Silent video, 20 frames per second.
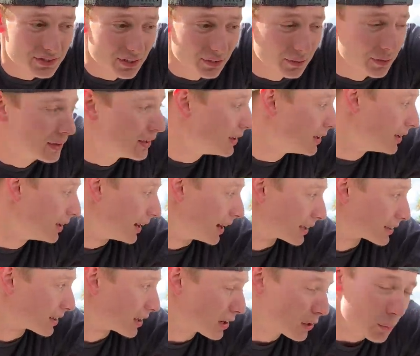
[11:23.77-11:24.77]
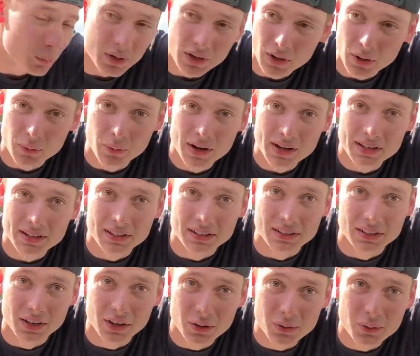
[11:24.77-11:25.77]
So I think we are ready to
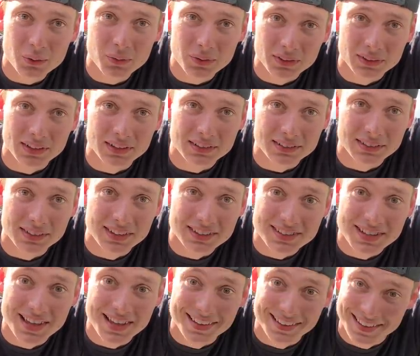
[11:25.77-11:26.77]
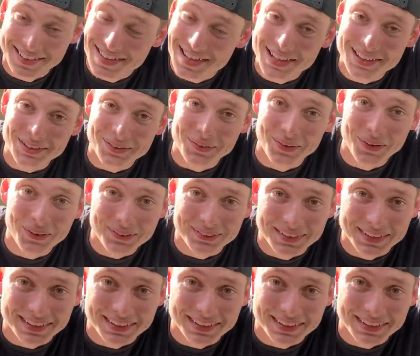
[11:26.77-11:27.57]
go. Let's Let, hit the let's, road, let's man. hit the road.